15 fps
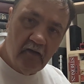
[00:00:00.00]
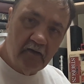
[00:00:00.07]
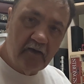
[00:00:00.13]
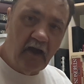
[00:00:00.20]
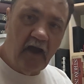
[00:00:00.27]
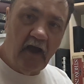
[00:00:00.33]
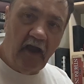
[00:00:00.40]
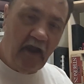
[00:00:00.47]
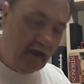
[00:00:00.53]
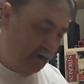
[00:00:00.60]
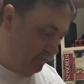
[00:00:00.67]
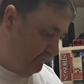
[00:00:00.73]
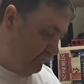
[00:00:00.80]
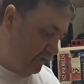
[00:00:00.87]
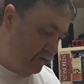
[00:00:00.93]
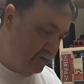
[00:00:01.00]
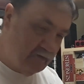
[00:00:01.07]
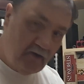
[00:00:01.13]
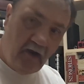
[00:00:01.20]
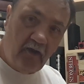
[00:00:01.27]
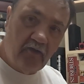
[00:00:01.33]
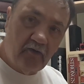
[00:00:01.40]
Now I have
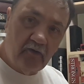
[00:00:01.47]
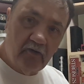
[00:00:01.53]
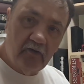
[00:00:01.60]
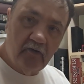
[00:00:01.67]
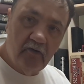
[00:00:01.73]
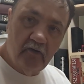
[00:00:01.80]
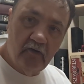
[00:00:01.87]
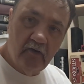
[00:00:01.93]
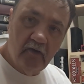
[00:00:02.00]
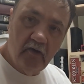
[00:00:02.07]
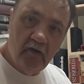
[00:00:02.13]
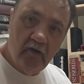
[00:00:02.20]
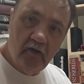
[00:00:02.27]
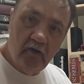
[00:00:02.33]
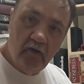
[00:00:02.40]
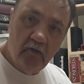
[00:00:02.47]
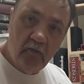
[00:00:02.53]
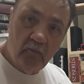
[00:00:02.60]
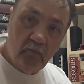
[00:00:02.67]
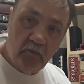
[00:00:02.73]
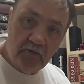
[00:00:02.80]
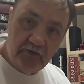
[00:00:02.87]
another
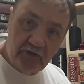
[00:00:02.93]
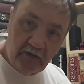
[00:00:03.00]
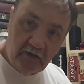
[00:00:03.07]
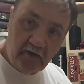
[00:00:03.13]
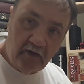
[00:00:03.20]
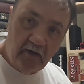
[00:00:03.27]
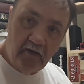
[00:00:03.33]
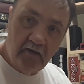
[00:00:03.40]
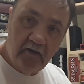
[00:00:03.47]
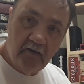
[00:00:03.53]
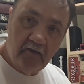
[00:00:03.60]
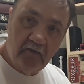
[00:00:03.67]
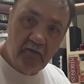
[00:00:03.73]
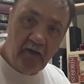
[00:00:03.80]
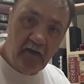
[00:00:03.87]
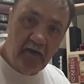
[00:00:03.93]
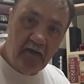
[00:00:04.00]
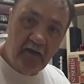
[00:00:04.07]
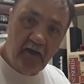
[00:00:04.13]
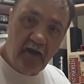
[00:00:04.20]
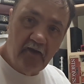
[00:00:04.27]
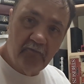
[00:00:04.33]
Washita that he
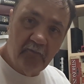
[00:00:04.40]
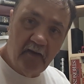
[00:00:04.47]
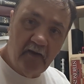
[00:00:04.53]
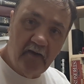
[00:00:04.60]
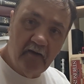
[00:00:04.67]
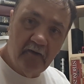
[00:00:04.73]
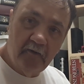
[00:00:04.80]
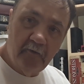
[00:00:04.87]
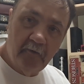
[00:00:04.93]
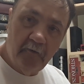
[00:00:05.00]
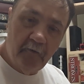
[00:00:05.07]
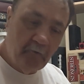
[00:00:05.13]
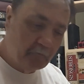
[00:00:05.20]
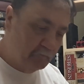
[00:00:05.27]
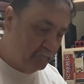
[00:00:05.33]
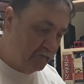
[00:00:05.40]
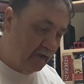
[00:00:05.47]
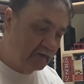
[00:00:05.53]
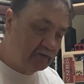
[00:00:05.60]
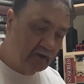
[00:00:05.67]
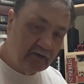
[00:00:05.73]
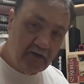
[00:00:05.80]
gave me
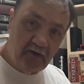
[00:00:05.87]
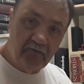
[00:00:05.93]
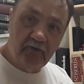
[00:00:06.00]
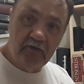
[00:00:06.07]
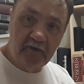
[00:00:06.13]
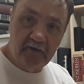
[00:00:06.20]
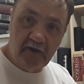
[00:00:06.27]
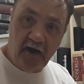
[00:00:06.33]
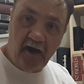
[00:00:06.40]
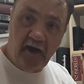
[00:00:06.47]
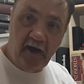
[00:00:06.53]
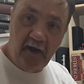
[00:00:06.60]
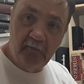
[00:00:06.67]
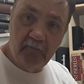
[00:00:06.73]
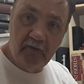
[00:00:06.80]
that's a different type.